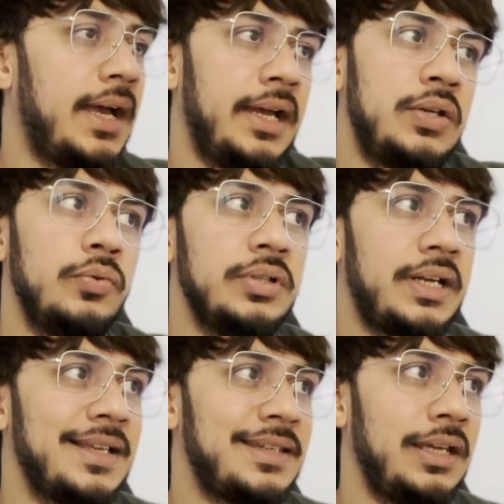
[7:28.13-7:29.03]
I do the
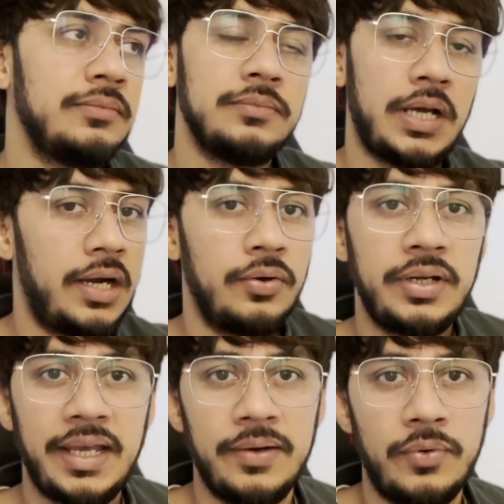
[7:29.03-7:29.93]
testing, I
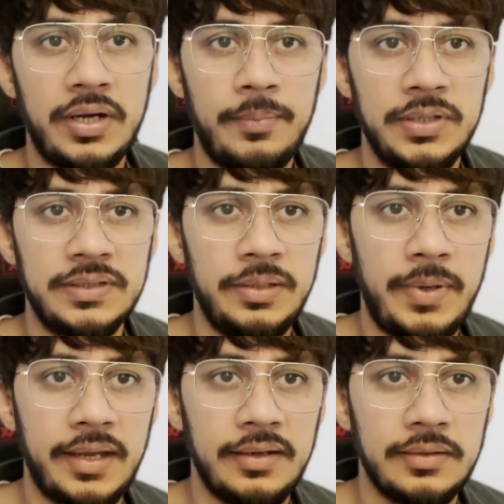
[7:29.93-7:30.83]
don't care what happens in the
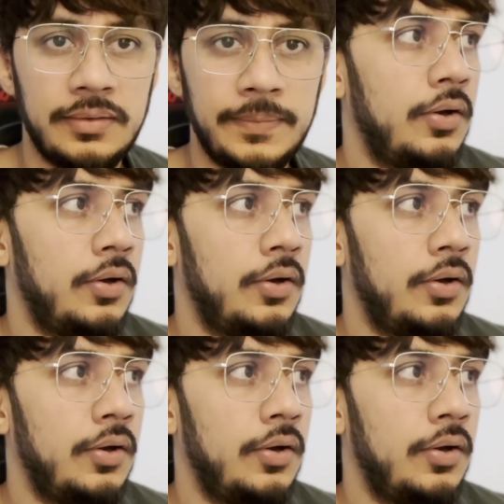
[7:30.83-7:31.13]
backend.